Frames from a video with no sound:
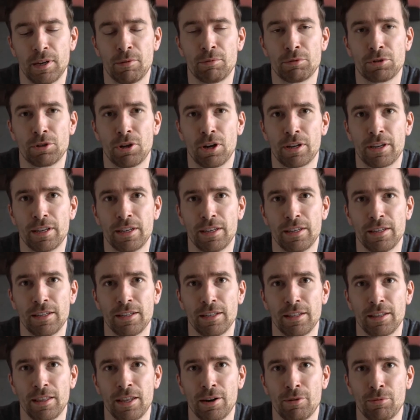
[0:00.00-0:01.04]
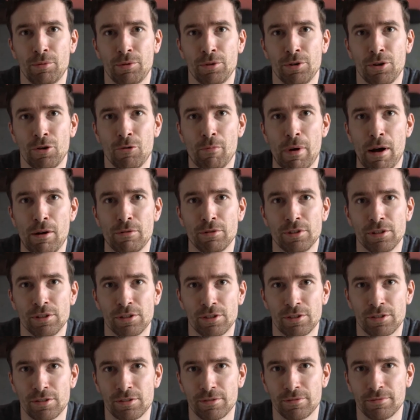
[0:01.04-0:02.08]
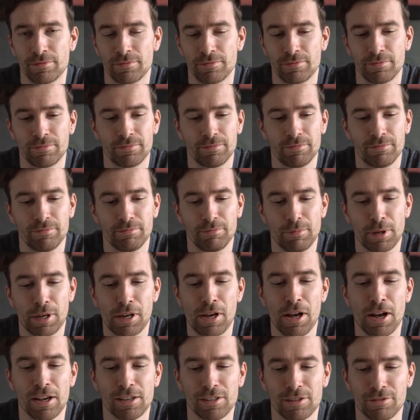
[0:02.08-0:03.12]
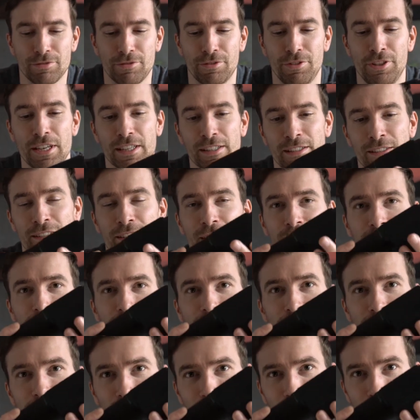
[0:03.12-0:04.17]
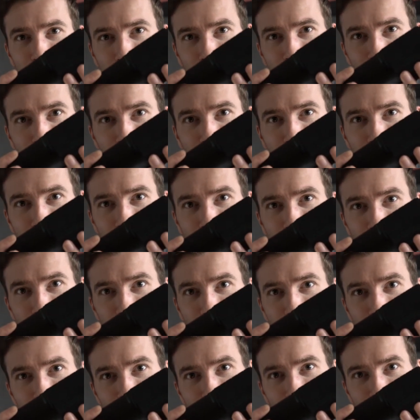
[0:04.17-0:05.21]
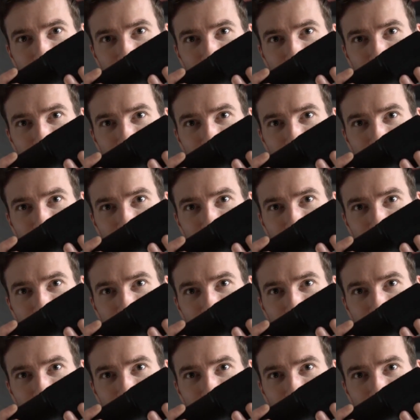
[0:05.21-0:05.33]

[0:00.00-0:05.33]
was lucky there were no mountains because of this. If I face it